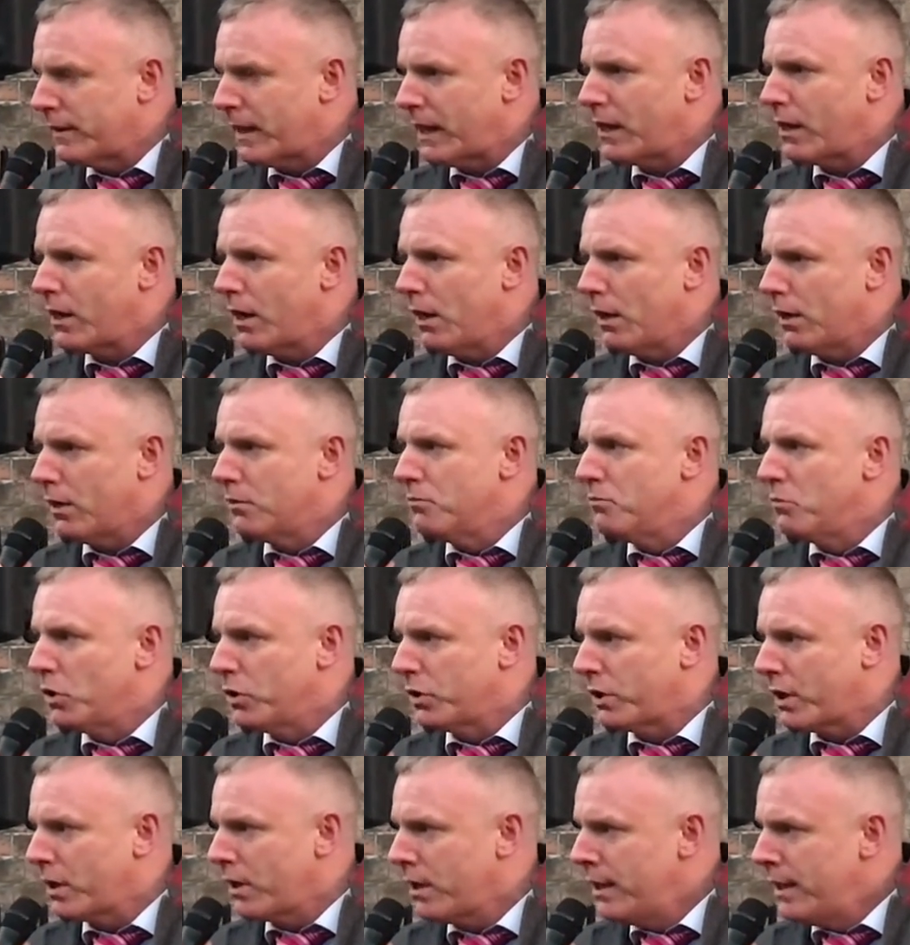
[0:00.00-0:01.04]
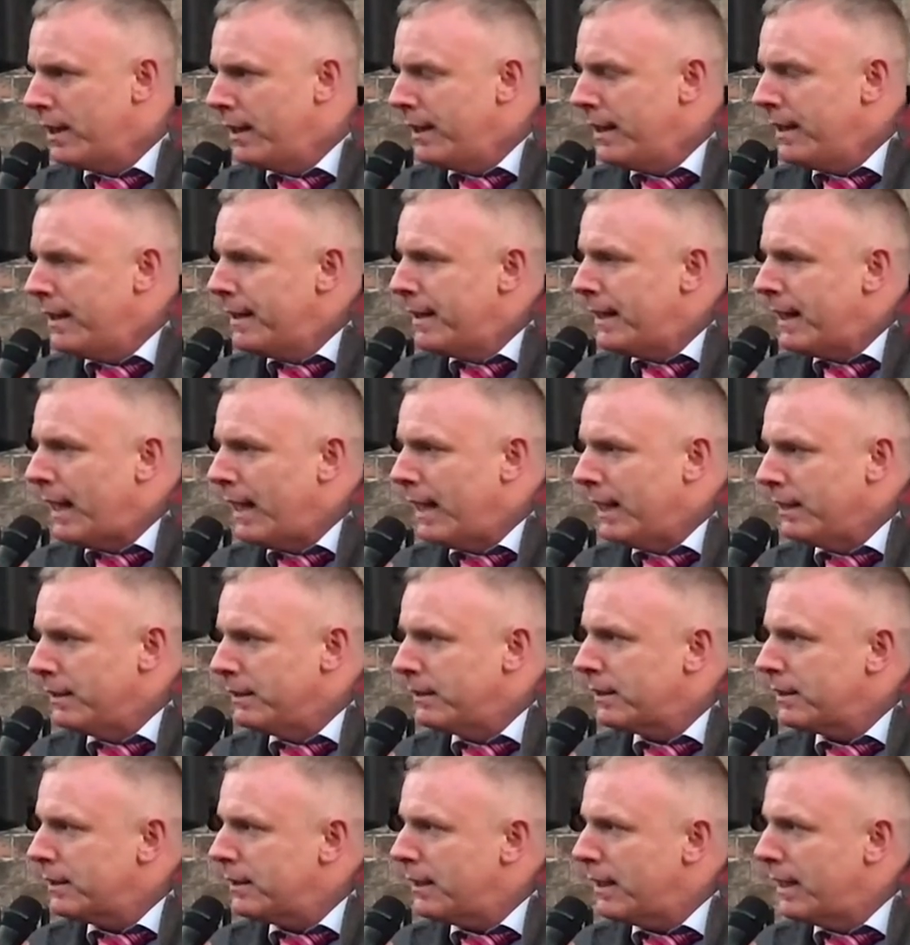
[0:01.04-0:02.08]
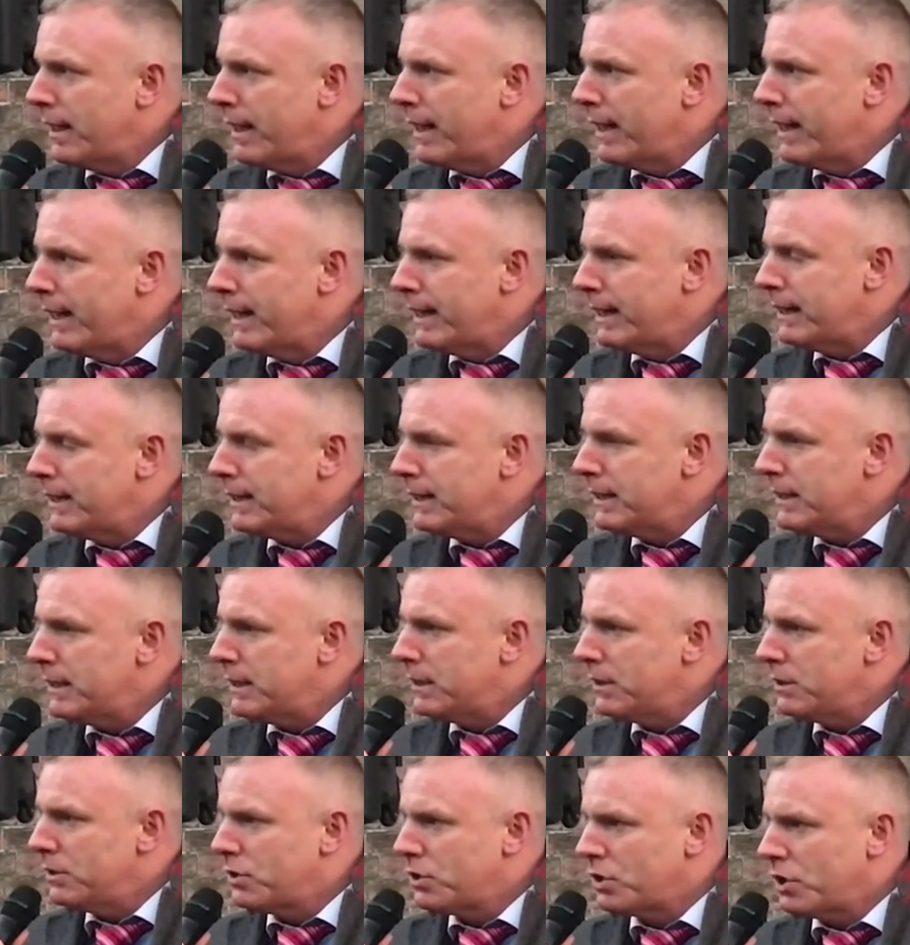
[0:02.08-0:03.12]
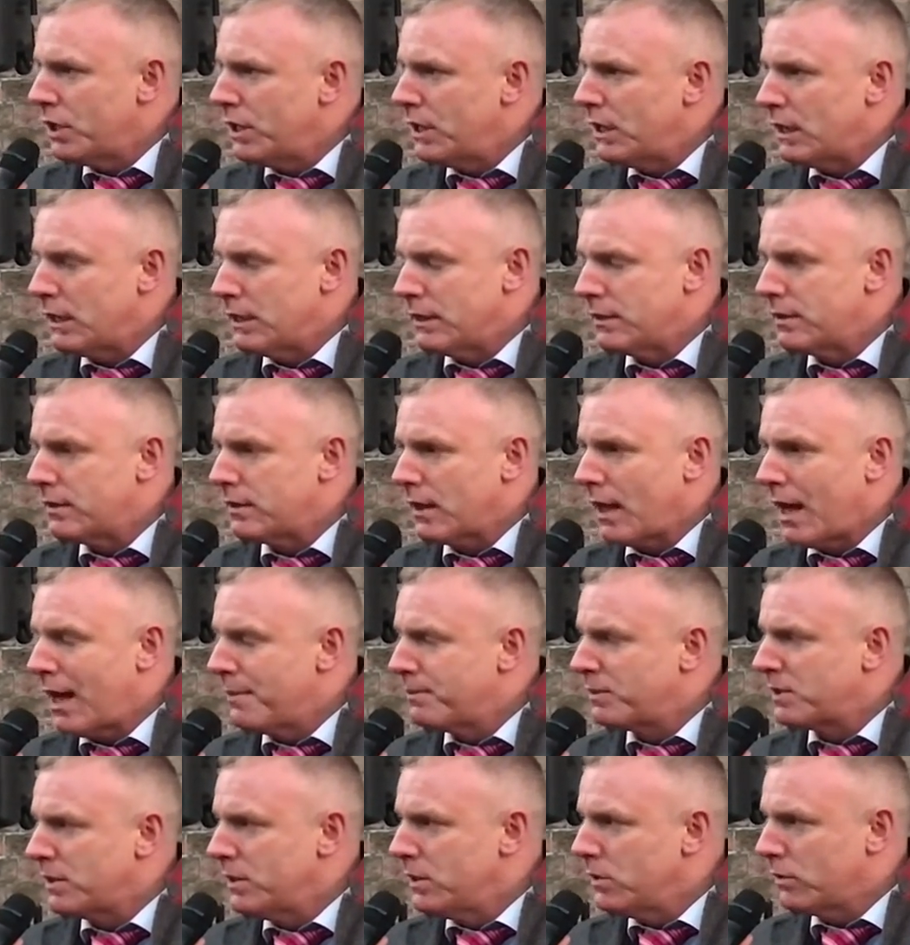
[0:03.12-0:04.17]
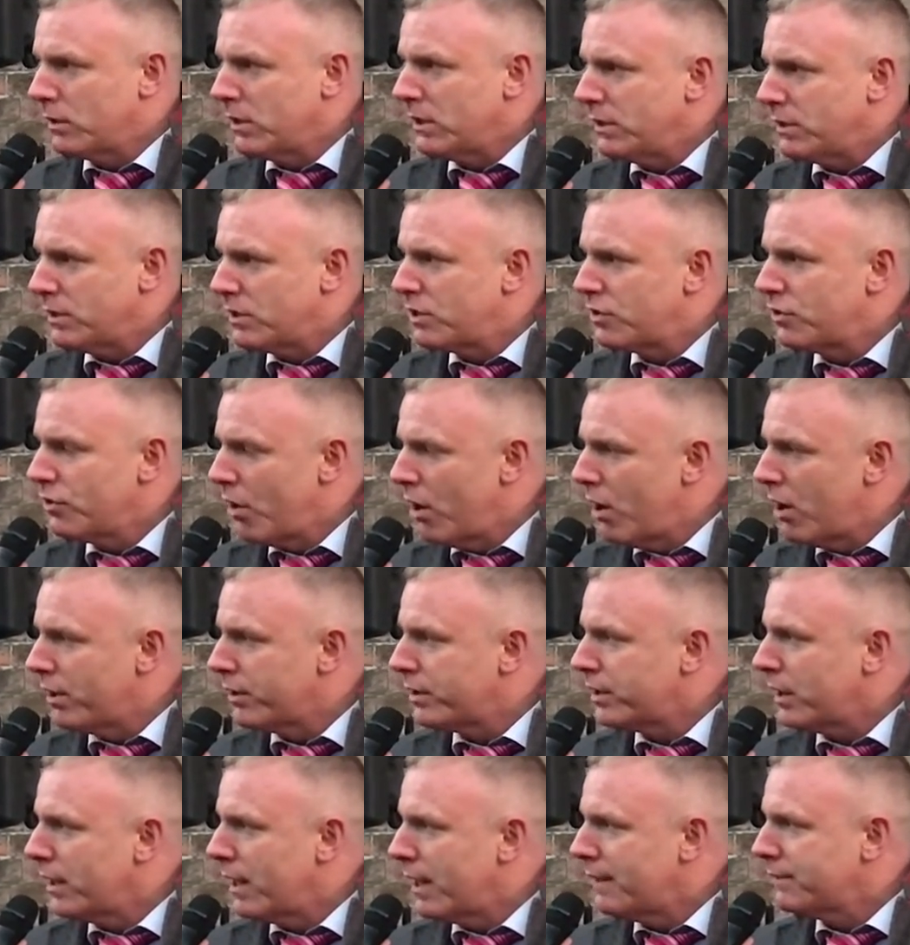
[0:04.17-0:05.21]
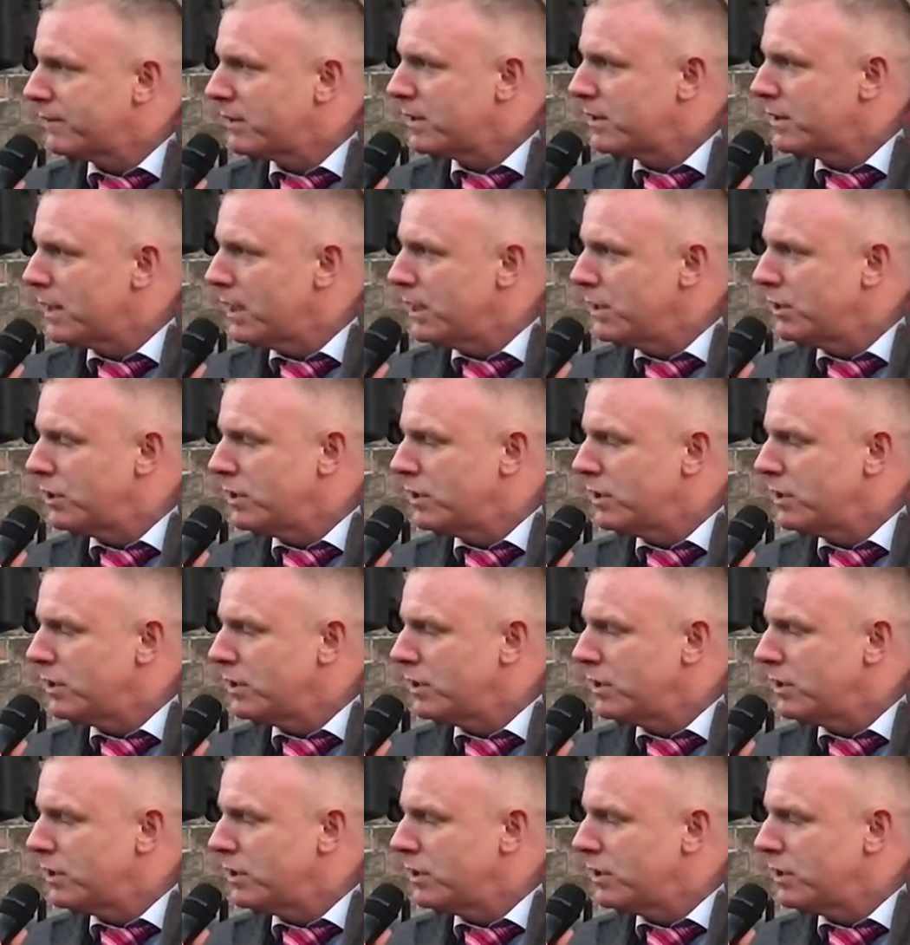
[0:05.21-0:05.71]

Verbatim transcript: They call her mother, and uh, she is absolutely distraught, I have to say.